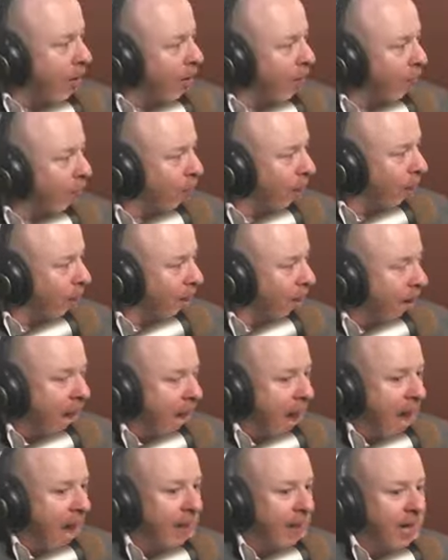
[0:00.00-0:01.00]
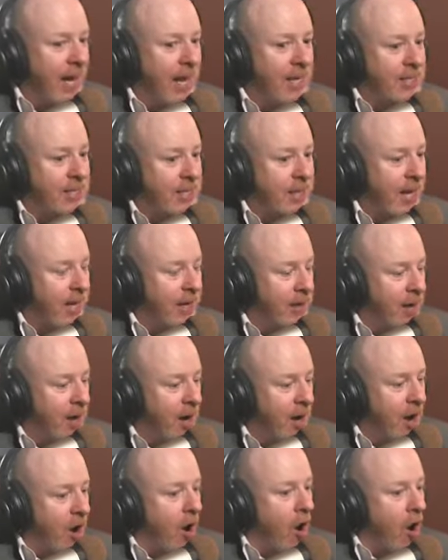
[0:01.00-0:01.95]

downhill from there. And then I said.